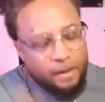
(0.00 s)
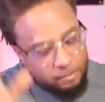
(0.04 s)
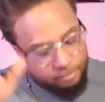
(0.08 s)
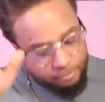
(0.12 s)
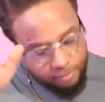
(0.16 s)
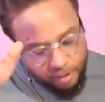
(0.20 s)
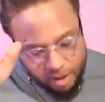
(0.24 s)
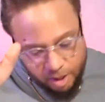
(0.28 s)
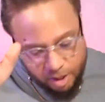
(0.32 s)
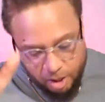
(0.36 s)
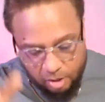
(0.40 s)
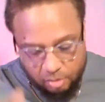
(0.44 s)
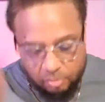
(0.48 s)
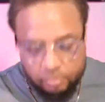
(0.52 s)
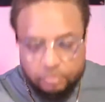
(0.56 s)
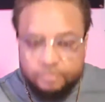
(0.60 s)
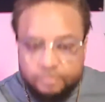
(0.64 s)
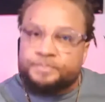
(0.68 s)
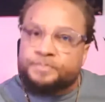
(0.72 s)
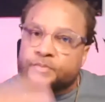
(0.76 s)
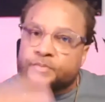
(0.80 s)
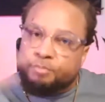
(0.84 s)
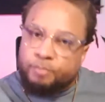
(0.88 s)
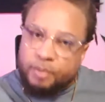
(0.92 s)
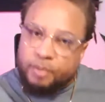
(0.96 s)
But no,
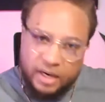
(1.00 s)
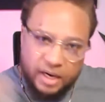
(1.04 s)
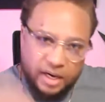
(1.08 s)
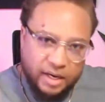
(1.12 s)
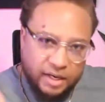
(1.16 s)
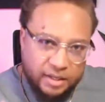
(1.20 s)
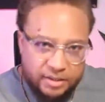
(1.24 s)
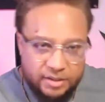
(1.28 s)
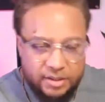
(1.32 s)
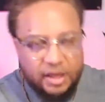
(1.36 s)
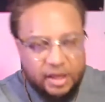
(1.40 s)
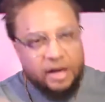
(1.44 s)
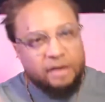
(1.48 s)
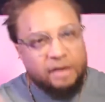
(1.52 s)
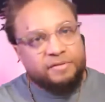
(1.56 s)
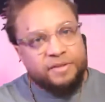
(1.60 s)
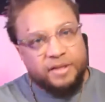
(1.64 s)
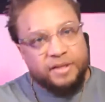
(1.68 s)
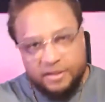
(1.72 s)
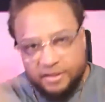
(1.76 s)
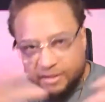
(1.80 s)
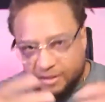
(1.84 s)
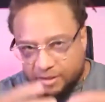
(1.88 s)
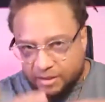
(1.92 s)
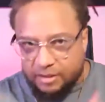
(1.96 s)
because of
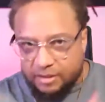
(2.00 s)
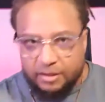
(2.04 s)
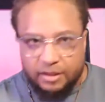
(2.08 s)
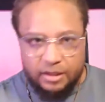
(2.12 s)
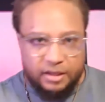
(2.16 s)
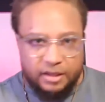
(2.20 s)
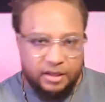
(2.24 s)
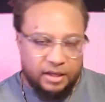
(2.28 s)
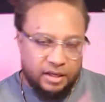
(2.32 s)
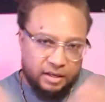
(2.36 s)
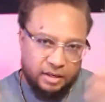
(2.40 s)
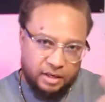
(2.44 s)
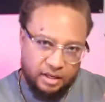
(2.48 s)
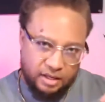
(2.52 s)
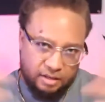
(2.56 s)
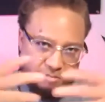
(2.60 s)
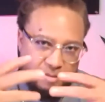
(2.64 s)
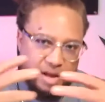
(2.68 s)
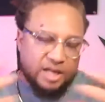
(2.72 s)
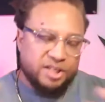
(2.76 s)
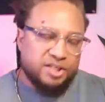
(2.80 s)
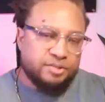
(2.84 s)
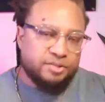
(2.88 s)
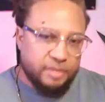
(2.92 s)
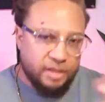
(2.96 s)
this in,
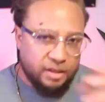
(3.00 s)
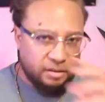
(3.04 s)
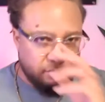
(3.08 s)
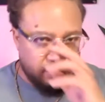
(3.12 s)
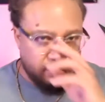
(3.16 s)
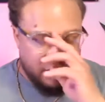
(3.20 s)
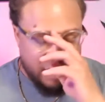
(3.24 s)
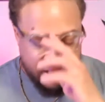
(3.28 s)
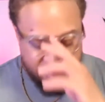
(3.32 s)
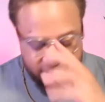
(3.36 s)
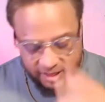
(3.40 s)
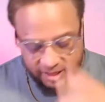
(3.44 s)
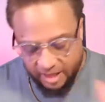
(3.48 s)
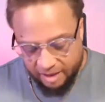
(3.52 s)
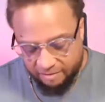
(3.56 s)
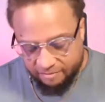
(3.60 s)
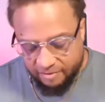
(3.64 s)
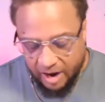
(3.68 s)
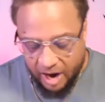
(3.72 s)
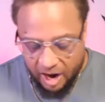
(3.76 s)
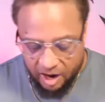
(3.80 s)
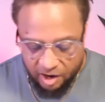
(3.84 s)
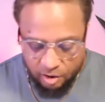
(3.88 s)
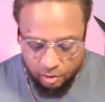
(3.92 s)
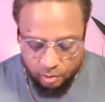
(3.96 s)
enmeshment that they've
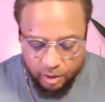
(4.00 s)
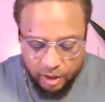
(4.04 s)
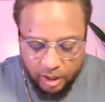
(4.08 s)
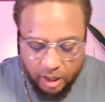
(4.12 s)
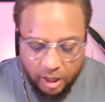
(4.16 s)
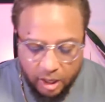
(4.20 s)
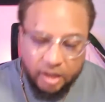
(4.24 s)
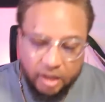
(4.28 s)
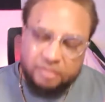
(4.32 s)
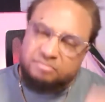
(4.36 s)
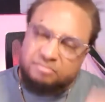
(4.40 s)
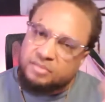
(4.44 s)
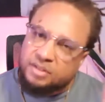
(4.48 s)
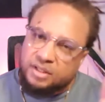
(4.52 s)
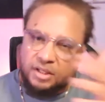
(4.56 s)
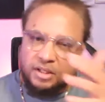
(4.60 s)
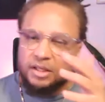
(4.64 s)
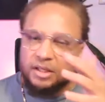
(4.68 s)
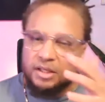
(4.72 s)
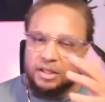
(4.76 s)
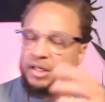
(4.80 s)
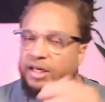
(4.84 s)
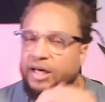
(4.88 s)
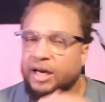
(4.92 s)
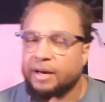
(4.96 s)
got going on,
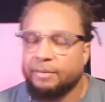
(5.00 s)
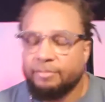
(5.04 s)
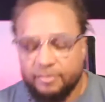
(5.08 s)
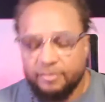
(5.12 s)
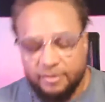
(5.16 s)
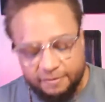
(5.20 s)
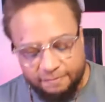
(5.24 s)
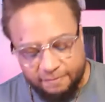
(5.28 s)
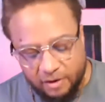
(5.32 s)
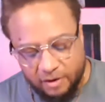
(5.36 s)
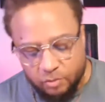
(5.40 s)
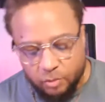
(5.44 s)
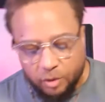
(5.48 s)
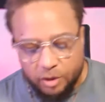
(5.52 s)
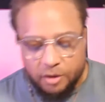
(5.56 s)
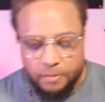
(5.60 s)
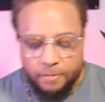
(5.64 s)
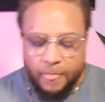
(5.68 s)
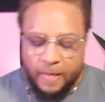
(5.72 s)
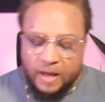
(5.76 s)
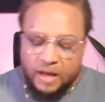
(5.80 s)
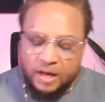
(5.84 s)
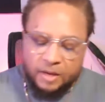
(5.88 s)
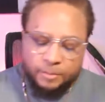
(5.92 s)
look it up, it's a fun word.